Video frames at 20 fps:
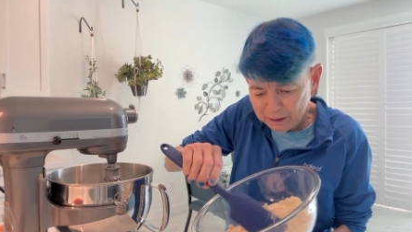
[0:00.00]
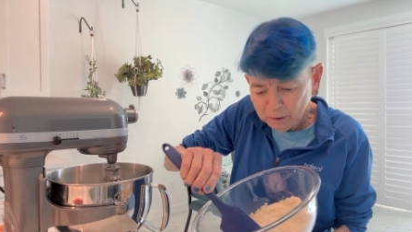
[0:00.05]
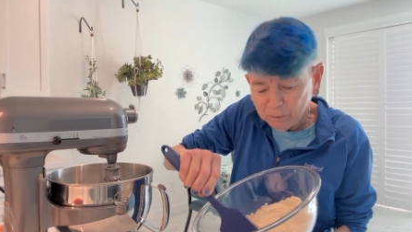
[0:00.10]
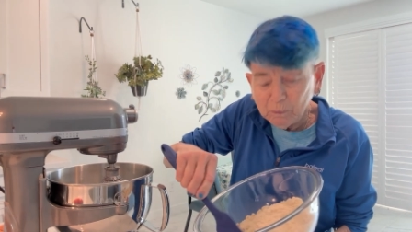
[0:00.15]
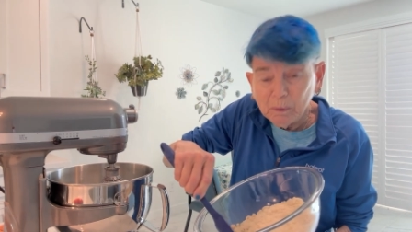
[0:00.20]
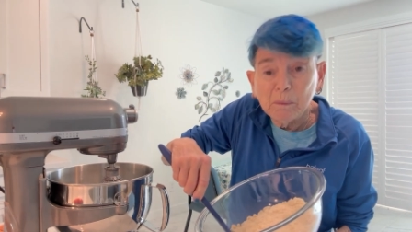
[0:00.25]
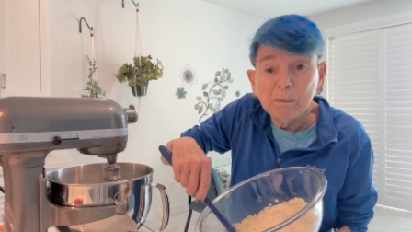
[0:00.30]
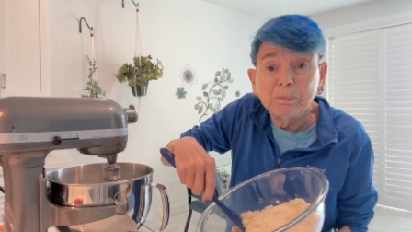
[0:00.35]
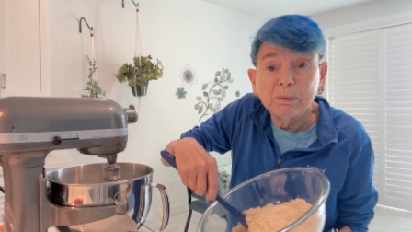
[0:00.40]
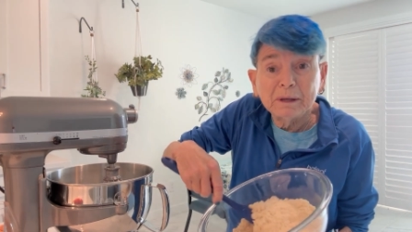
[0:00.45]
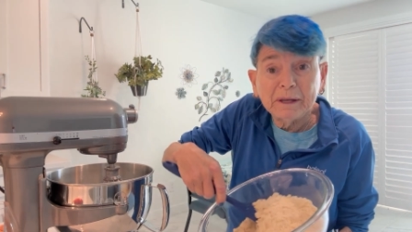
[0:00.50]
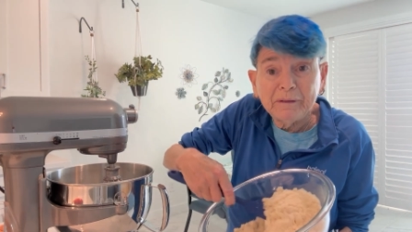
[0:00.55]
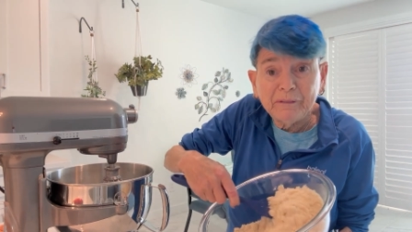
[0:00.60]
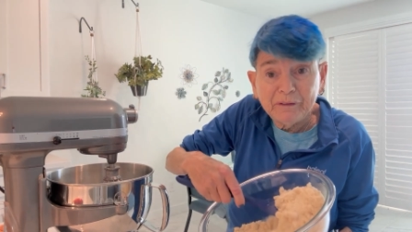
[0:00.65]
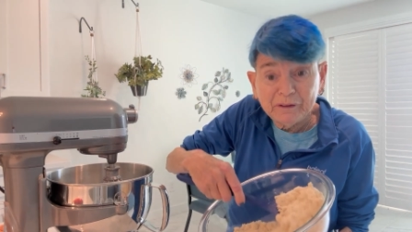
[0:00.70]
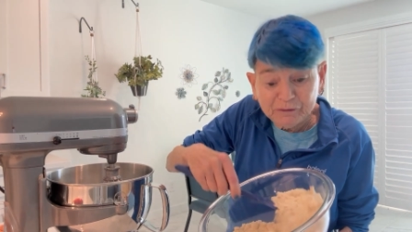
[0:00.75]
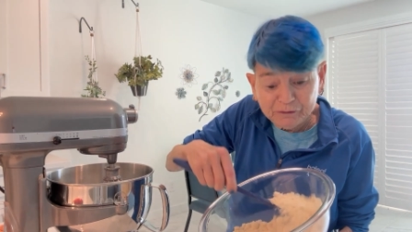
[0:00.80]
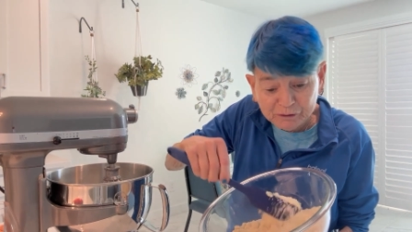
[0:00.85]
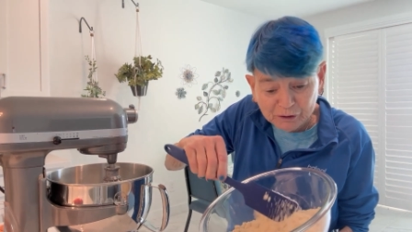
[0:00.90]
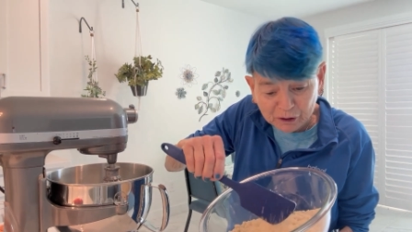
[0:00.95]
We'll blend
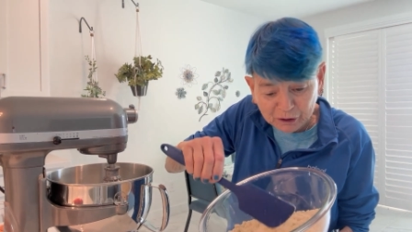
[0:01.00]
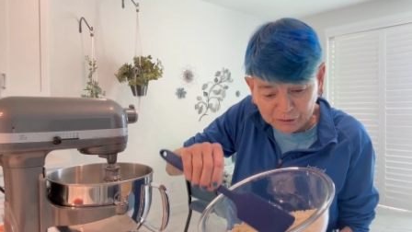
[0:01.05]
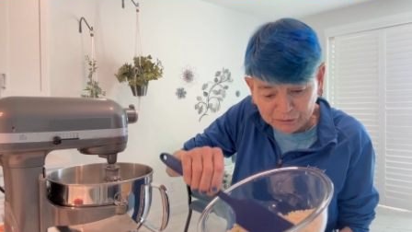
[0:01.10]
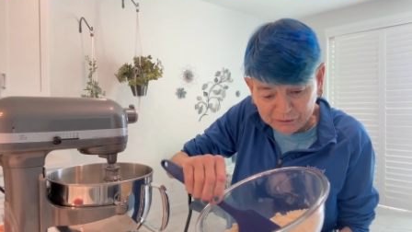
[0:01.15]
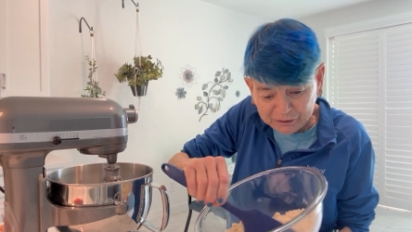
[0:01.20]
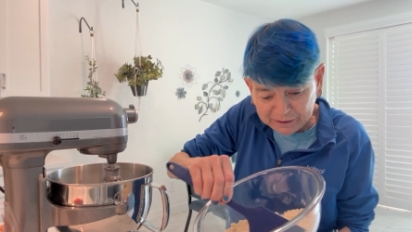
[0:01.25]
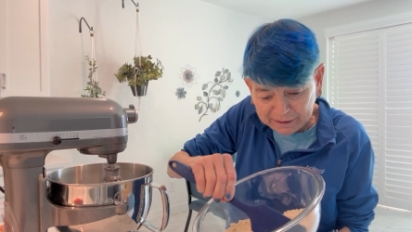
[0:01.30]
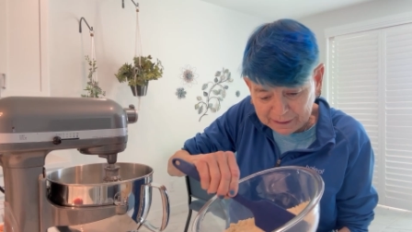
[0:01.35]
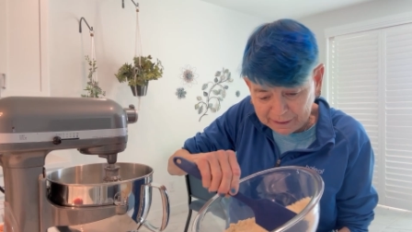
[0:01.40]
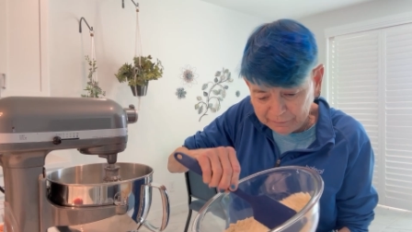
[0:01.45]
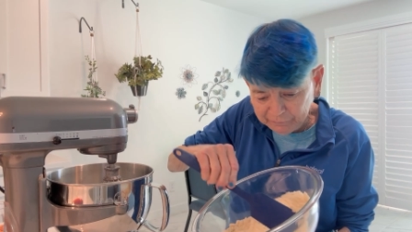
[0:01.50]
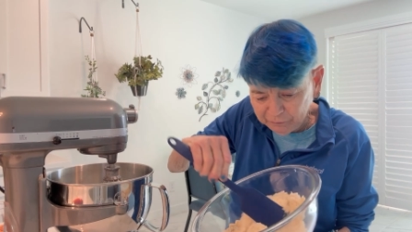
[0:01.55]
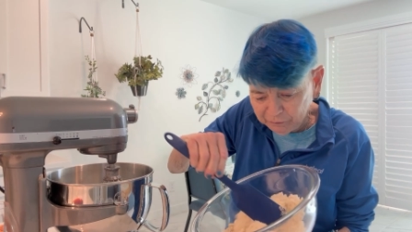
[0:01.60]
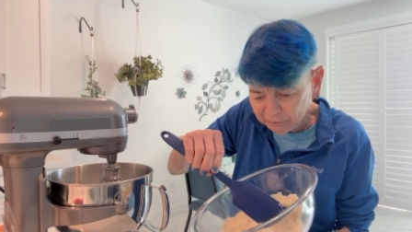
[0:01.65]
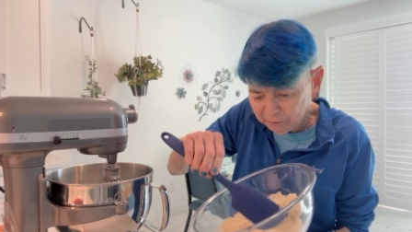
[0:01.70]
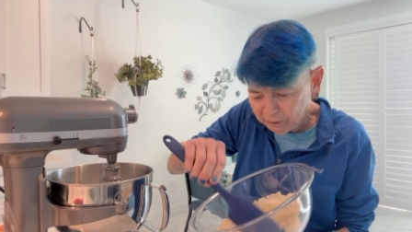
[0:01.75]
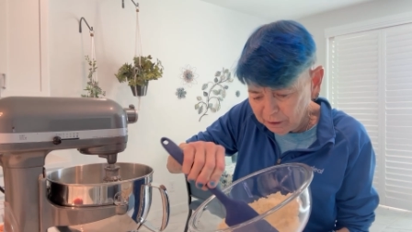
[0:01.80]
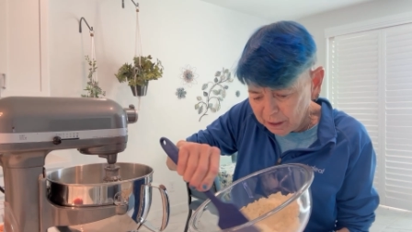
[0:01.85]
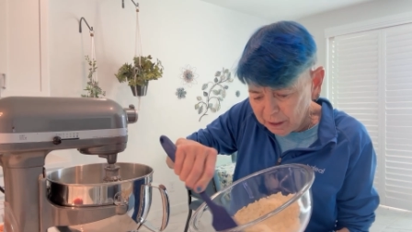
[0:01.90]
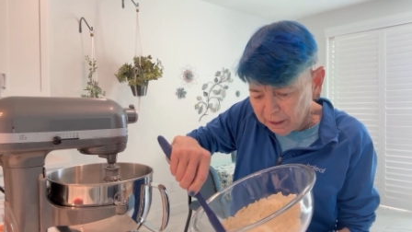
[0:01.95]
this all together